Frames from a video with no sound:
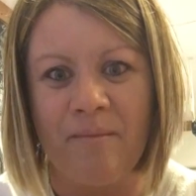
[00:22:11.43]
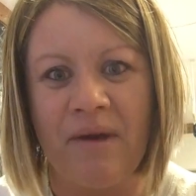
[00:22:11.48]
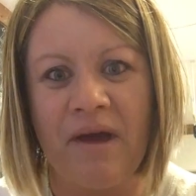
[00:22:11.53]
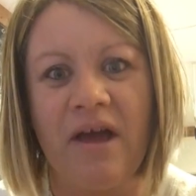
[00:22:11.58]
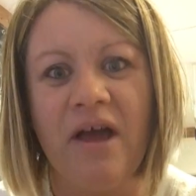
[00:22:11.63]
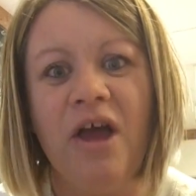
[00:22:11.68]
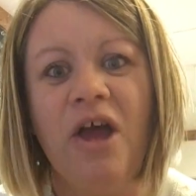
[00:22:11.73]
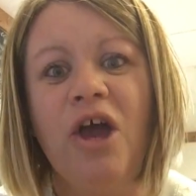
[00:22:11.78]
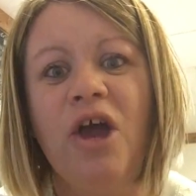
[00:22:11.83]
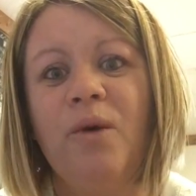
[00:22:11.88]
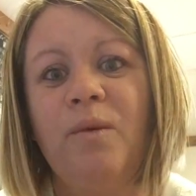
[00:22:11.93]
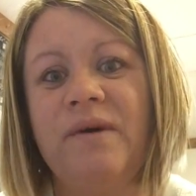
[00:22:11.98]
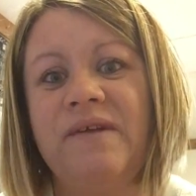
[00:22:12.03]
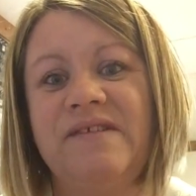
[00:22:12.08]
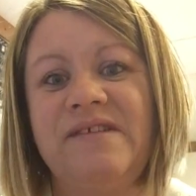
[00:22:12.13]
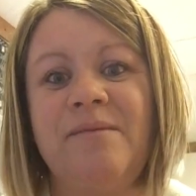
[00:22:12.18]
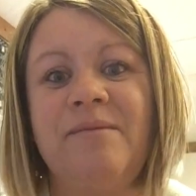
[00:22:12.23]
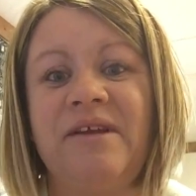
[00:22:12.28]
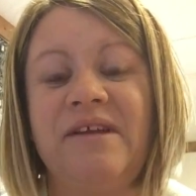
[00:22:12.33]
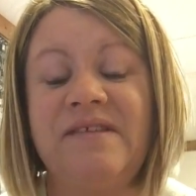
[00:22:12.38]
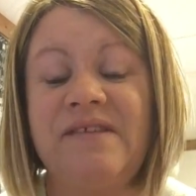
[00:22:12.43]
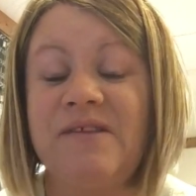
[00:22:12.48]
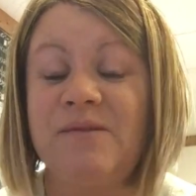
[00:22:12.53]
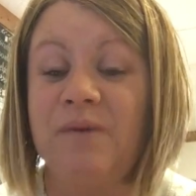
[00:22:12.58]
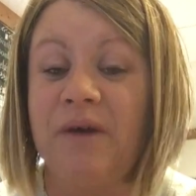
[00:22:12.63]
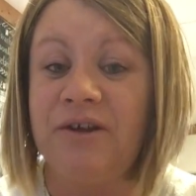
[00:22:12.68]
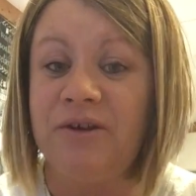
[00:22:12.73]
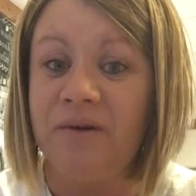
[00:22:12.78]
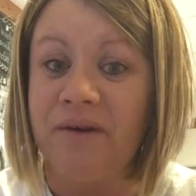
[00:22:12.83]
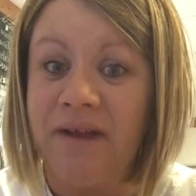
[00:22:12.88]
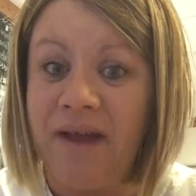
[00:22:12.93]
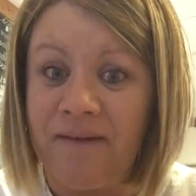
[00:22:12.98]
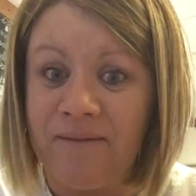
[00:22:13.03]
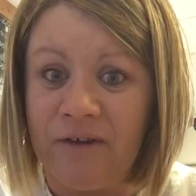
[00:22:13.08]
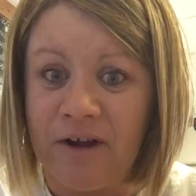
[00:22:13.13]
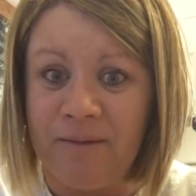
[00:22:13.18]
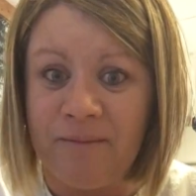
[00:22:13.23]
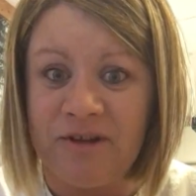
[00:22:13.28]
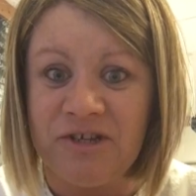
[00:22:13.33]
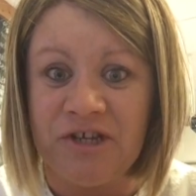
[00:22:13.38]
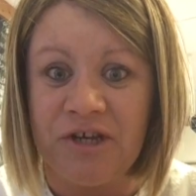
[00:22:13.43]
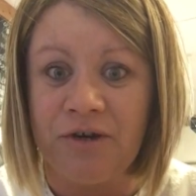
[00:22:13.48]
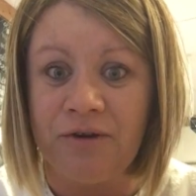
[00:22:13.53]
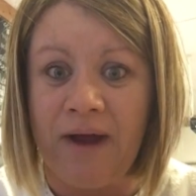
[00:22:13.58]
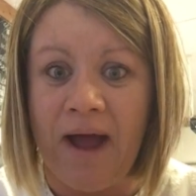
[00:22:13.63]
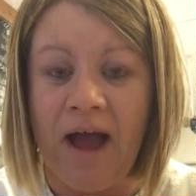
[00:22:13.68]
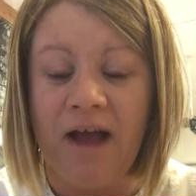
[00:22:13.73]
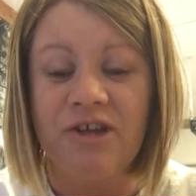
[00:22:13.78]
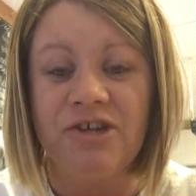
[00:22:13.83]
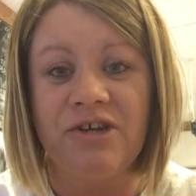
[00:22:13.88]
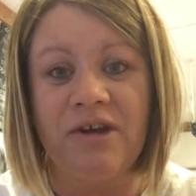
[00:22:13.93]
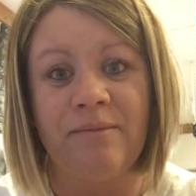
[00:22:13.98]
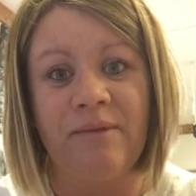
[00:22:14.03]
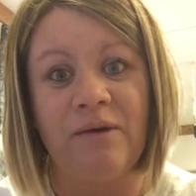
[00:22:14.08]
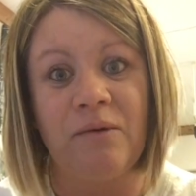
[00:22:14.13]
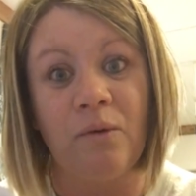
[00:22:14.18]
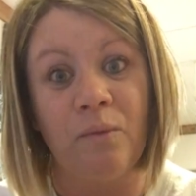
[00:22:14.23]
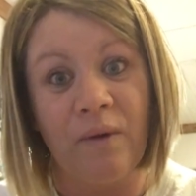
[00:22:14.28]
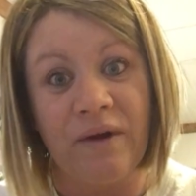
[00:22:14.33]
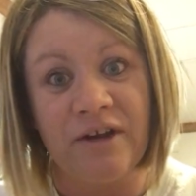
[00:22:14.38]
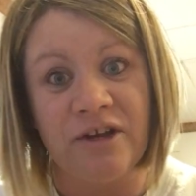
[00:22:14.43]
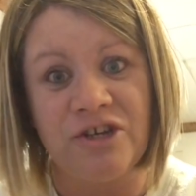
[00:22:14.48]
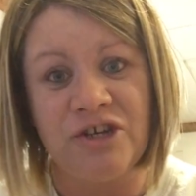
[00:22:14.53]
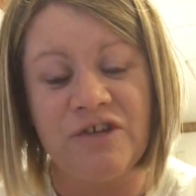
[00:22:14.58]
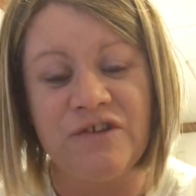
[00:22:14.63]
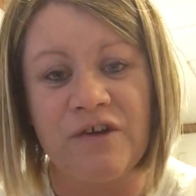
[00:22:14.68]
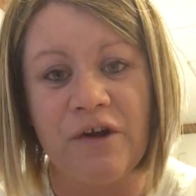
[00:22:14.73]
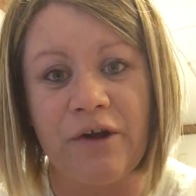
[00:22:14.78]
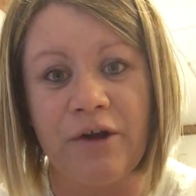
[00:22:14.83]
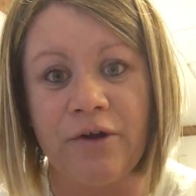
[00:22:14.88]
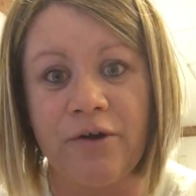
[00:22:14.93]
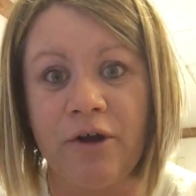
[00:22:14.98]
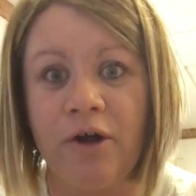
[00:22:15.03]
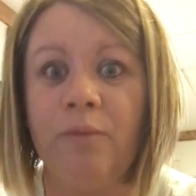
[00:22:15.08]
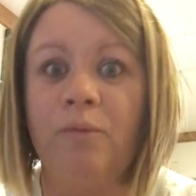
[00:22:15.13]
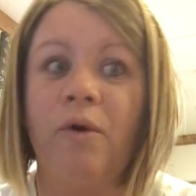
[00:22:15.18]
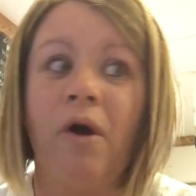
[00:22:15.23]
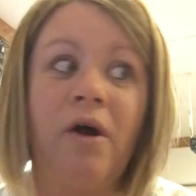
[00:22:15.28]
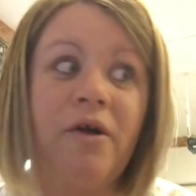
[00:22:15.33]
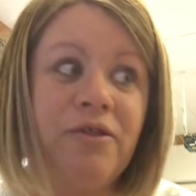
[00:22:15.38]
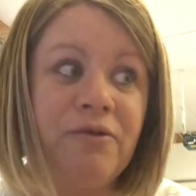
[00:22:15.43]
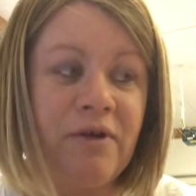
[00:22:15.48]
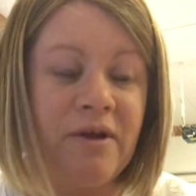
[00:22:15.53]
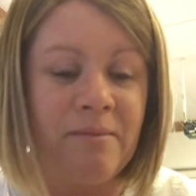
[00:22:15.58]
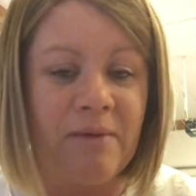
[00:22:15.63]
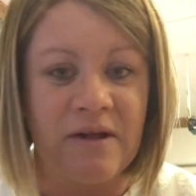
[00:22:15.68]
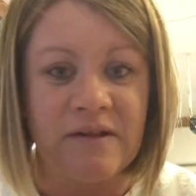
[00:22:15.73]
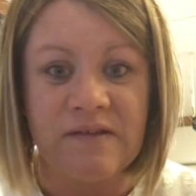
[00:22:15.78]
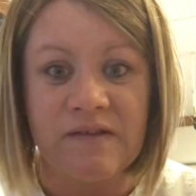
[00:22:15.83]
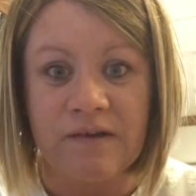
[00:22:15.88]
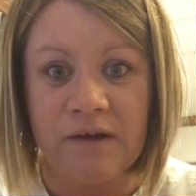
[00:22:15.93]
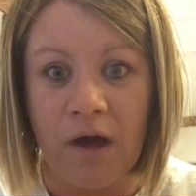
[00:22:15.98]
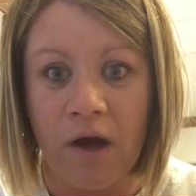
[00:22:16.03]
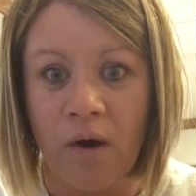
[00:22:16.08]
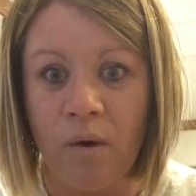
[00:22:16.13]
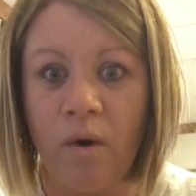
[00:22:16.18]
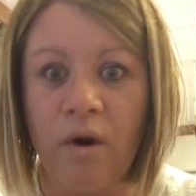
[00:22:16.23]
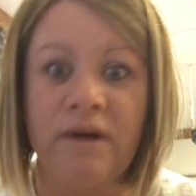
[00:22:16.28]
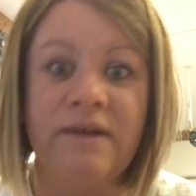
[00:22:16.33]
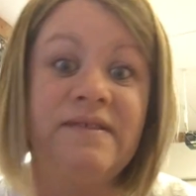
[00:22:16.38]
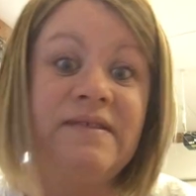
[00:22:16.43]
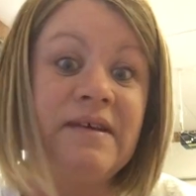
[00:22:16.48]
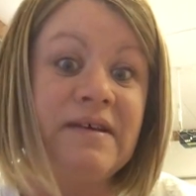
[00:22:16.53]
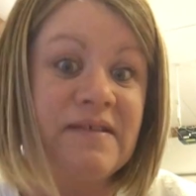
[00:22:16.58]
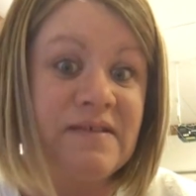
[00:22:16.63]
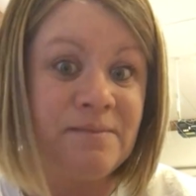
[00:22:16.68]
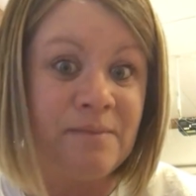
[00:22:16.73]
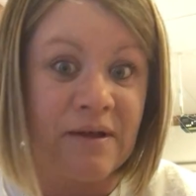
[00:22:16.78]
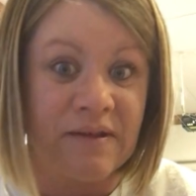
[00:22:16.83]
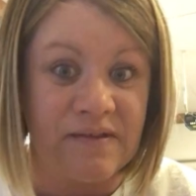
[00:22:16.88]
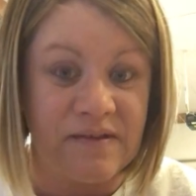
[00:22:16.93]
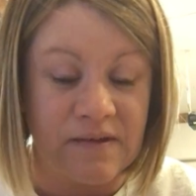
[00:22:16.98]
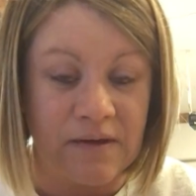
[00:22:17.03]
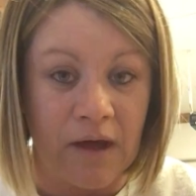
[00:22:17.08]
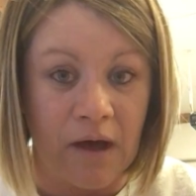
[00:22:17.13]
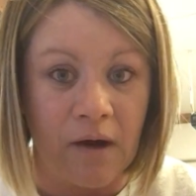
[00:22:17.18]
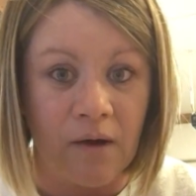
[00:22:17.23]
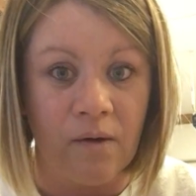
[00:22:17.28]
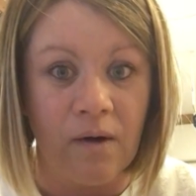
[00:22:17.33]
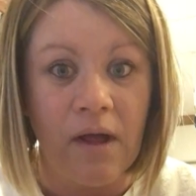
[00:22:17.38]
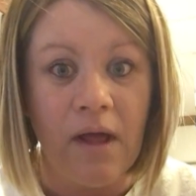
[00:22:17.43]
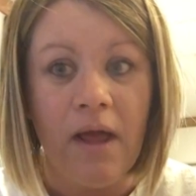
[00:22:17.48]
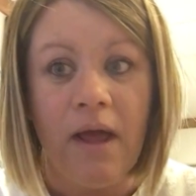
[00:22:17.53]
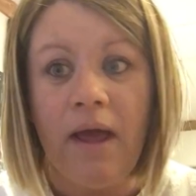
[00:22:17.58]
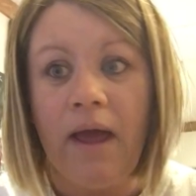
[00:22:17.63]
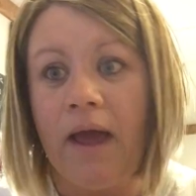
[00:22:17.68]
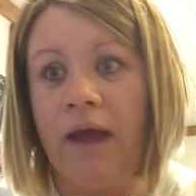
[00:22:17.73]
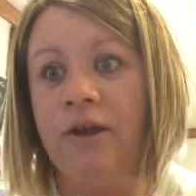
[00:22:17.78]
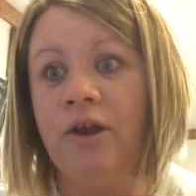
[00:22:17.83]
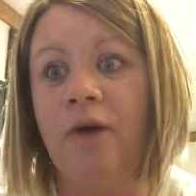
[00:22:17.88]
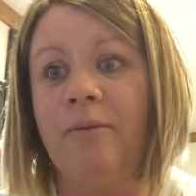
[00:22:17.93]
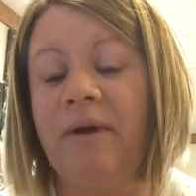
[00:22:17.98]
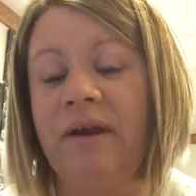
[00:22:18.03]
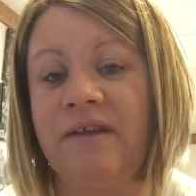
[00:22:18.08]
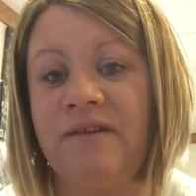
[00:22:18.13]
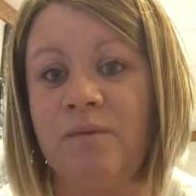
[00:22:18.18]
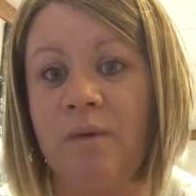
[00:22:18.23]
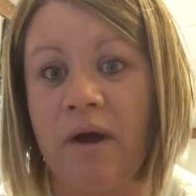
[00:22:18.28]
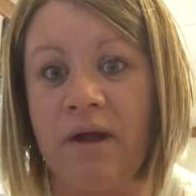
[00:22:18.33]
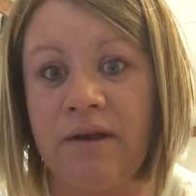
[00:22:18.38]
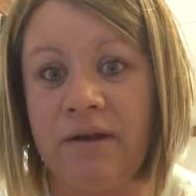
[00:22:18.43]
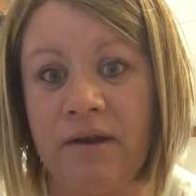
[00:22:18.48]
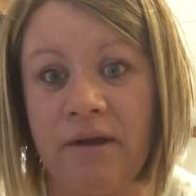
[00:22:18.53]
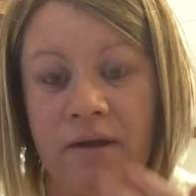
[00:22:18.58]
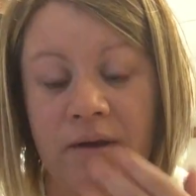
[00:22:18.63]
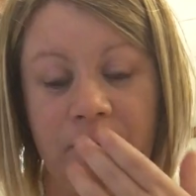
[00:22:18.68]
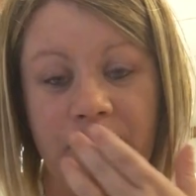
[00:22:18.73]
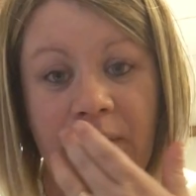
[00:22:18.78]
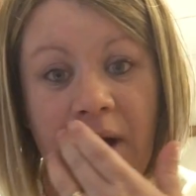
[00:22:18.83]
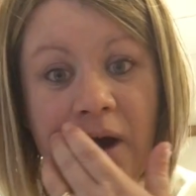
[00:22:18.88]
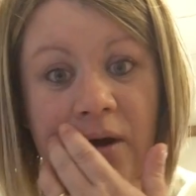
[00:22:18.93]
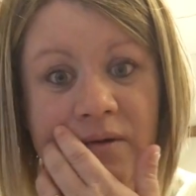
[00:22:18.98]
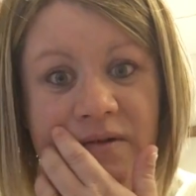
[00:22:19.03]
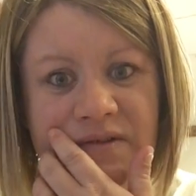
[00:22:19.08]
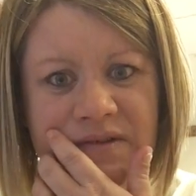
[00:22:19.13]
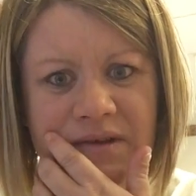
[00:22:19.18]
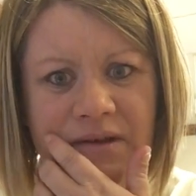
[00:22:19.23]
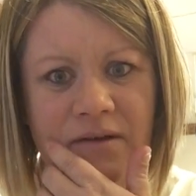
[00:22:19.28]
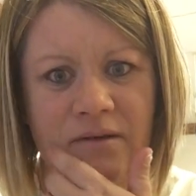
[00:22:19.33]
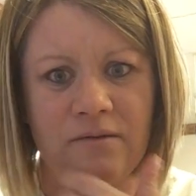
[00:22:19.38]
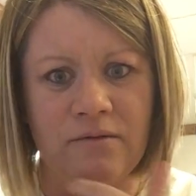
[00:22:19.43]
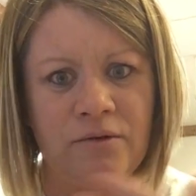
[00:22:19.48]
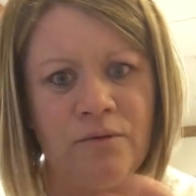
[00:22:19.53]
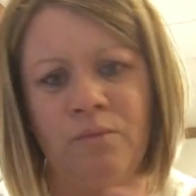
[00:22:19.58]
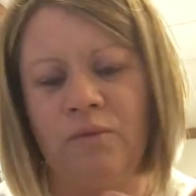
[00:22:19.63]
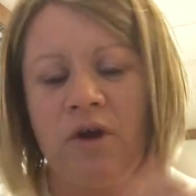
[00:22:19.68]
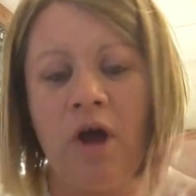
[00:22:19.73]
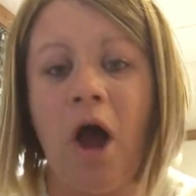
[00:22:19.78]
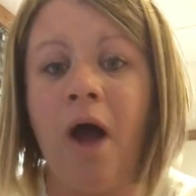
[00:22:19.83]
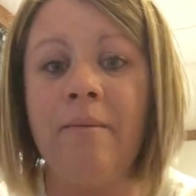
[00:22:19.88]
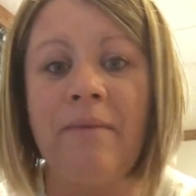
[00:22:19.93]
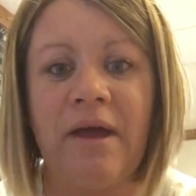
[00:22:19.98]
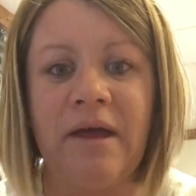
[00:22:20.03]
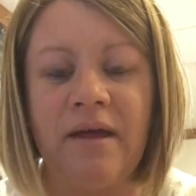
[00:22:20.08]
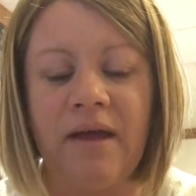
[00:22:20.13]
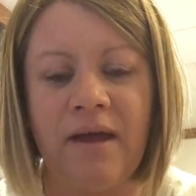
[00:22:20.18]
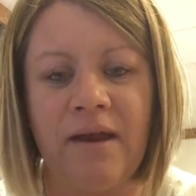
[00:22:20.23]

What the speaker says: But when somebody says, well, I don't have very much interaction, I'm like, well, when did you start your group? Well, 3 months ago or 6 months ago, and nobody's wanting to post and comment.